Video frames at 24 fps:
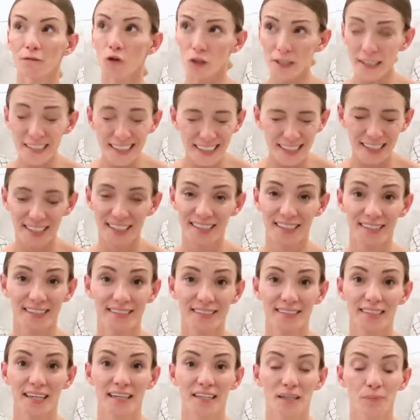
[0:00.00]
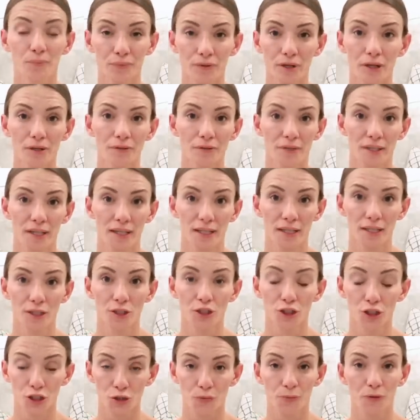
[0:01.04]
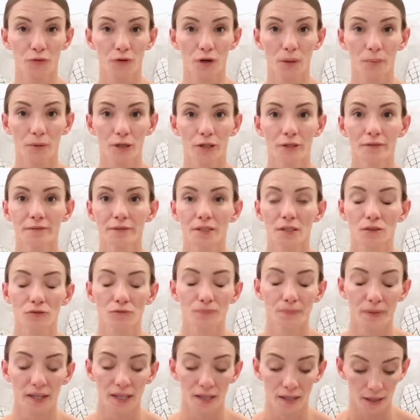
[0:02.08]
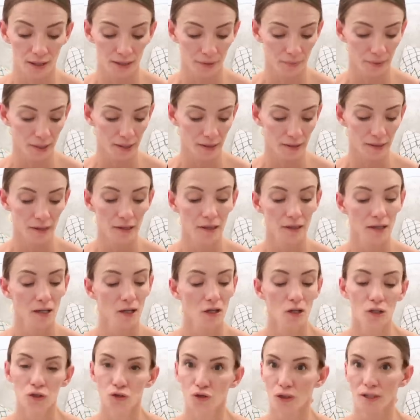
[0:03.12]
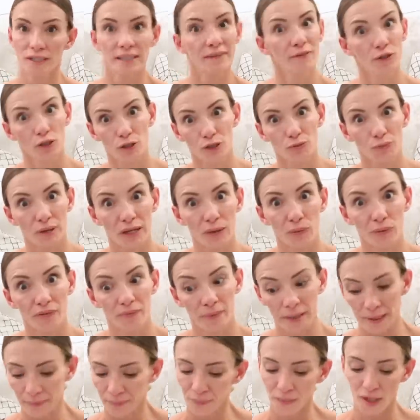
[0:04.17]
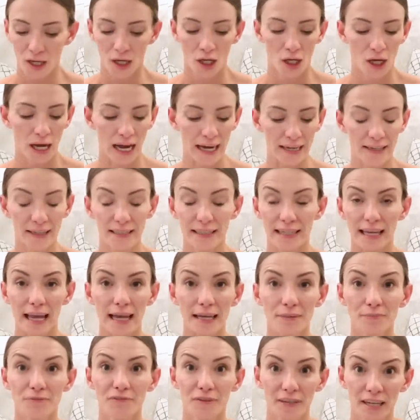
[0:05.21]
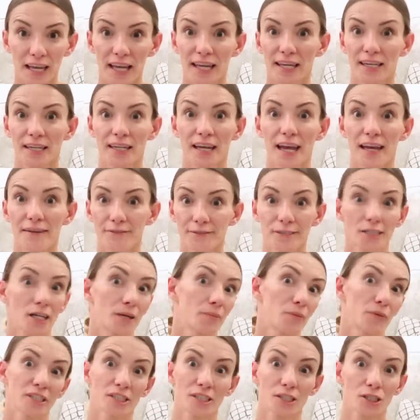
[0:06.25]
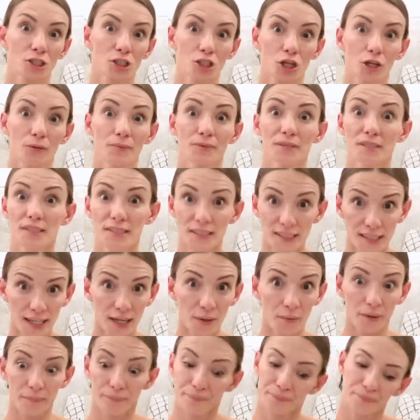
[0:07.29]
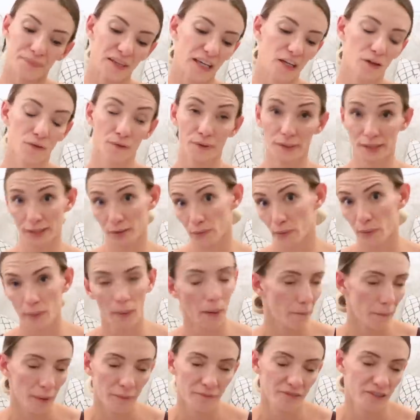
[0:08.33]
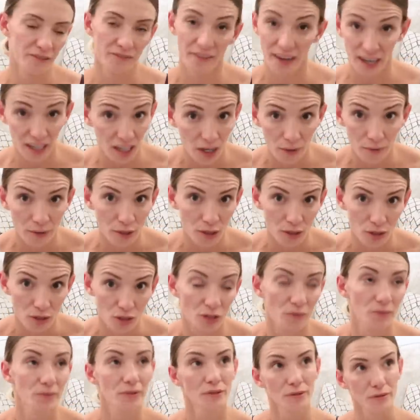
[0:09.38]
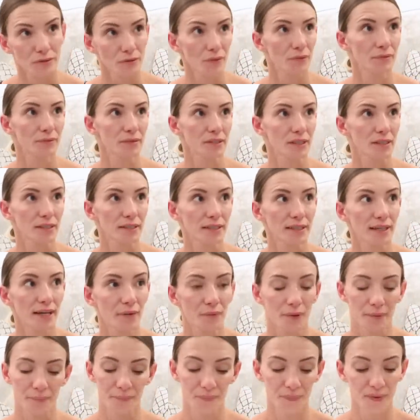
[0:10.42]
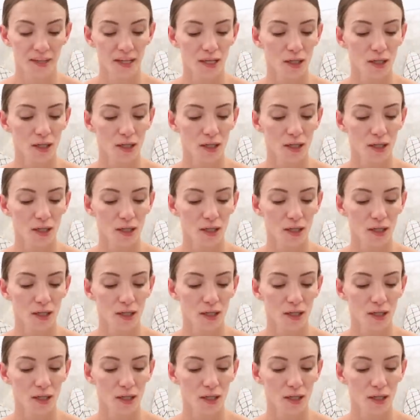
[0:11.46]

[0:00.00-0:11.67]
for years and I broke it just before I moved. I was a bit gutted about it, so I never got to bring it with me. And I kept forgetting every time I went to the shops to get one. And obviously we went months without going to the shops, so obviously I didn't get one.